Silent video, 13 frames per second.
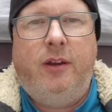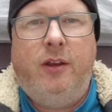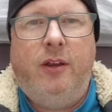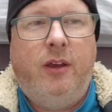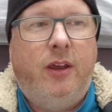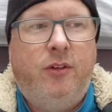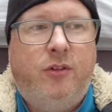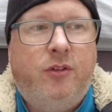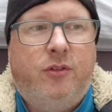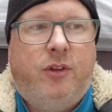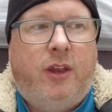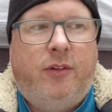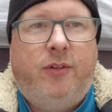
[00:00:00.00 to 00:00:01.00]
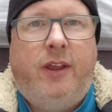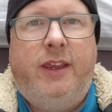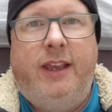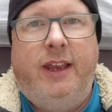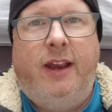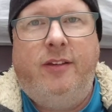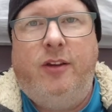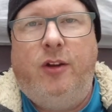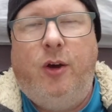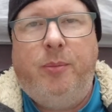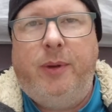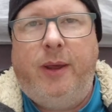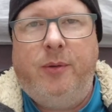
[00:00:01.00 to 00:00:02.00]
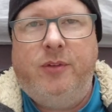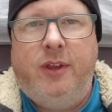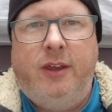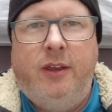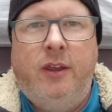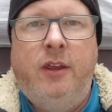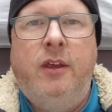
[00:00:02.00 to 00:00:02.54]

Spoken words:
It just kind of like you connected it up and that was it.